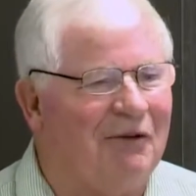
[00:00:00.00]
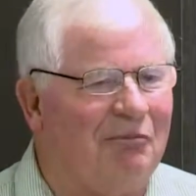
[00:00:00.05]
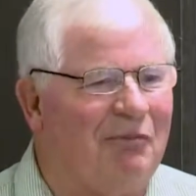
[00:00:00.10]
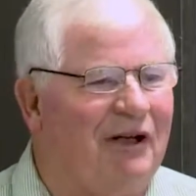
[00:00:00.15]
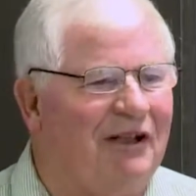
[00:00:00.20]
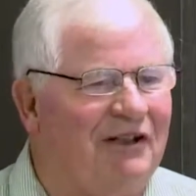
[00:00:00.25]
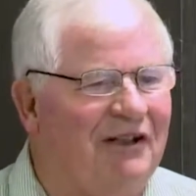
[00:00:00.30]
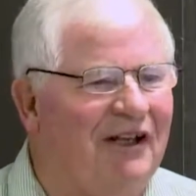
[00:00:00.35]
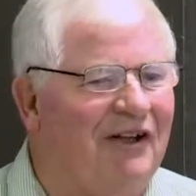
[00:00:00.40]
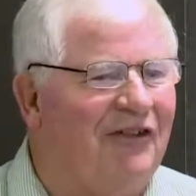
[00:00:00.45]

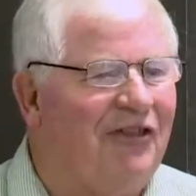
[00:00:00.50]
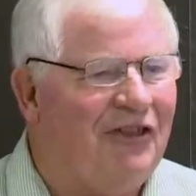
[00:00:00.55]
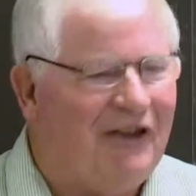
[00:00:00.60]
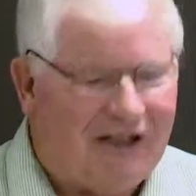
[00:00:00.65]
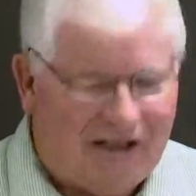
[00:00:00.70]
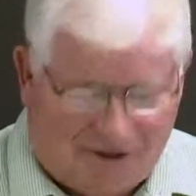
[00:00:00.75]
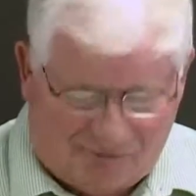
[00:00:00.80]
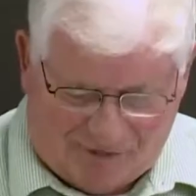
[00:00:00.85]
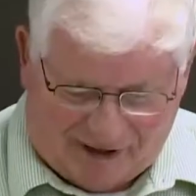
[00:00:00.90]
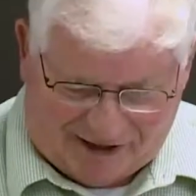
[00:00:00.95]
But,
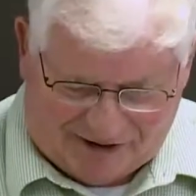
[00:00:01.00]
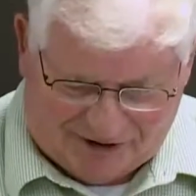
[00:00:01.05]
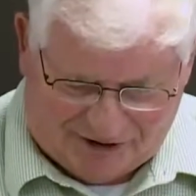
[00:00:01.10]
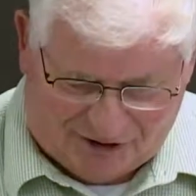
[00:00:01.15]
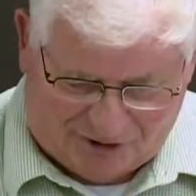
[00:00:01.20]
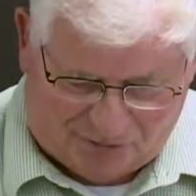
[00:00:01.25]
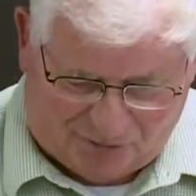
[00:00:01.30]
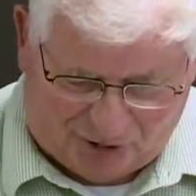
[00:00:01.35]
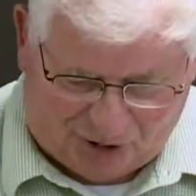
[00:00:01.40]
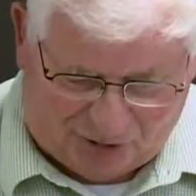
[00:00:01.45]
think about it
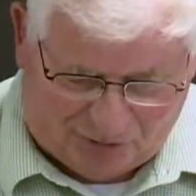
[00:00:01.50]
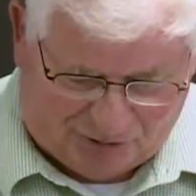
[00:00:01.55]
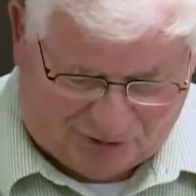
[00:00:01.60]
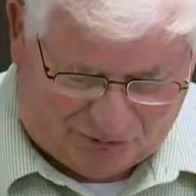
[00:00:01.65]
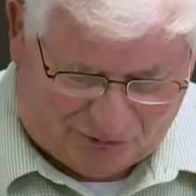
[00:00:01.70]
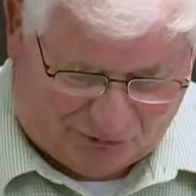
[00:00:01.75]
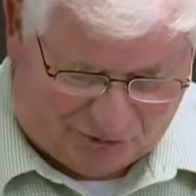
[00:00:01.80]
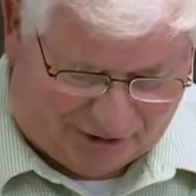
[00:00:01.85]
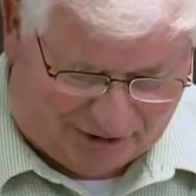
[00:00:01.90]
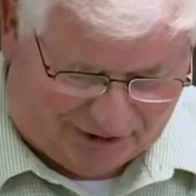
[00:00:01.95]
in a
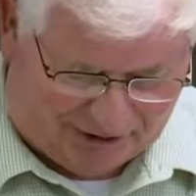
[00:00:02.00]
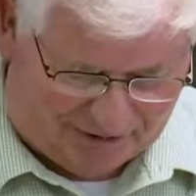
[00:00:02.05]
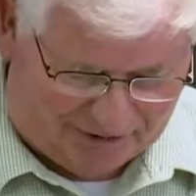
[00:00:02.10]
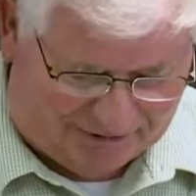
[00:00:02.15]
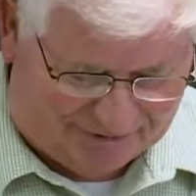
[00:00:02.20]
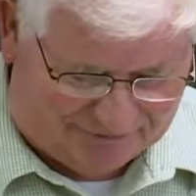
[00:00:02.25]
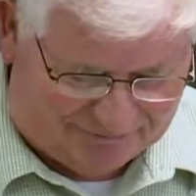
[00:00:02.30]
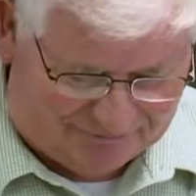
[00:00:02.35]
permanent way.